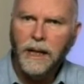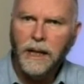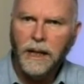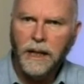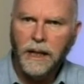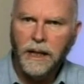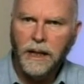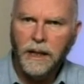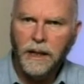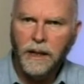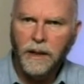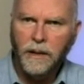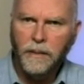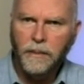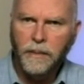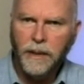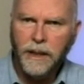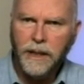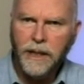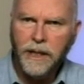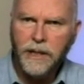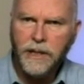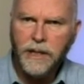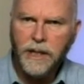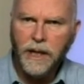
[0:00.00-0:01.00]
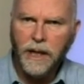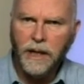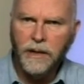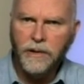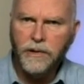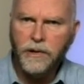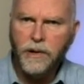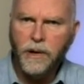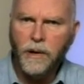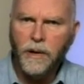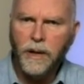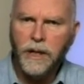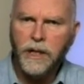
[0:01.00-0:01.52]
Uh, but these
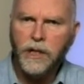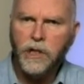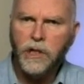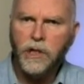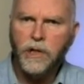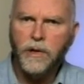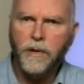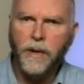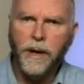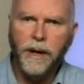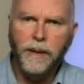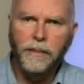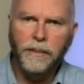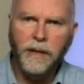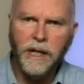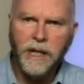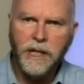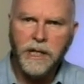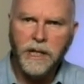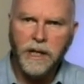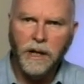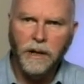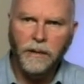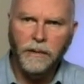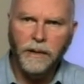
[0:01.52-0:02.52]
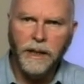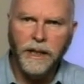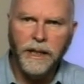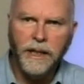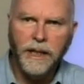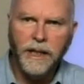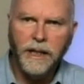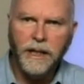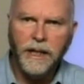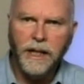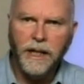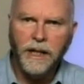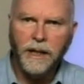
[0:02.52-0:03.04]
cells grow extremely slowly.
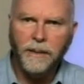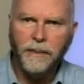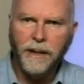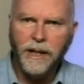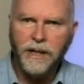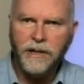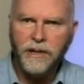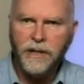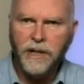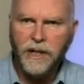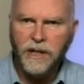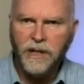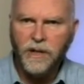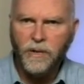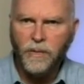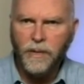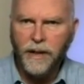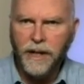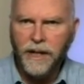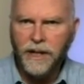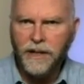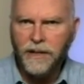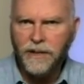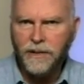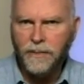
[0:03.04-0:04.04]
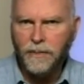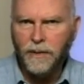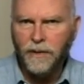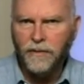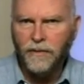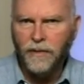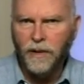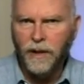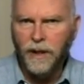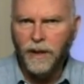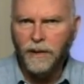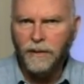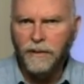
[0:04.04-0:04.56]
They take about six weeks
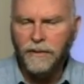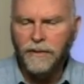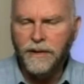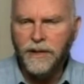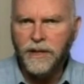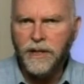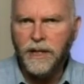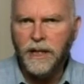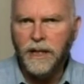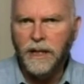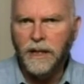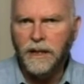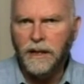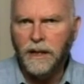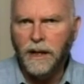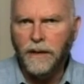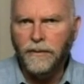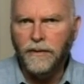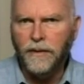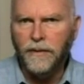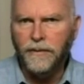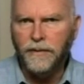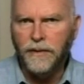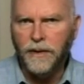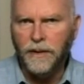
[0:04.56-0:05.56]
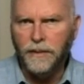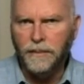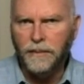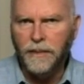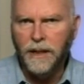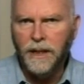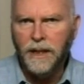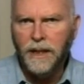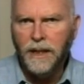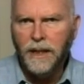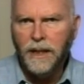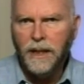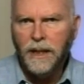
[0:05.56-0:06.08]
before you even see enough of them
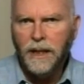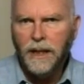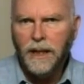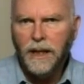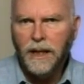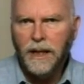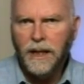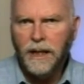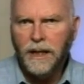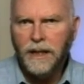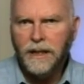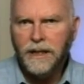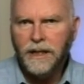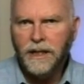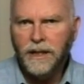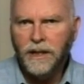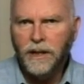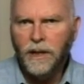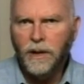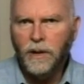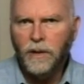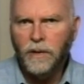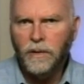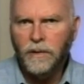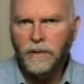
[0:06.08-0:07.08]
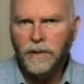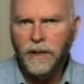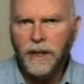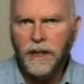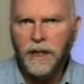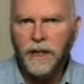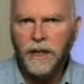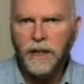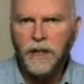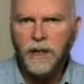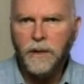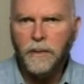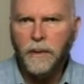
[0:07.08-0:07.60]
to know that
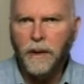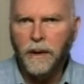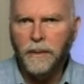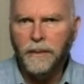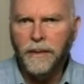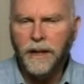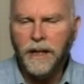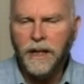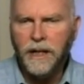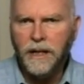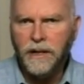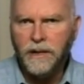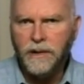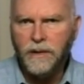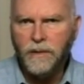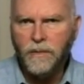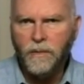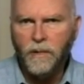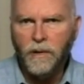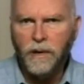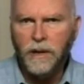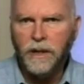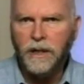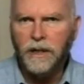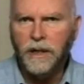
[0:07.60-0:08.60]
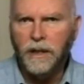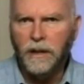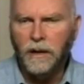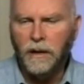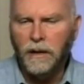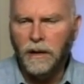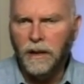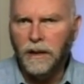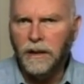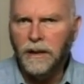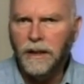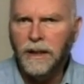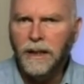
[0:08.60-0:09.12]
an experiment has worked at
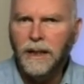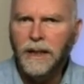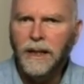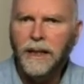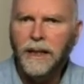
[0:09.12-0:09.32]
all.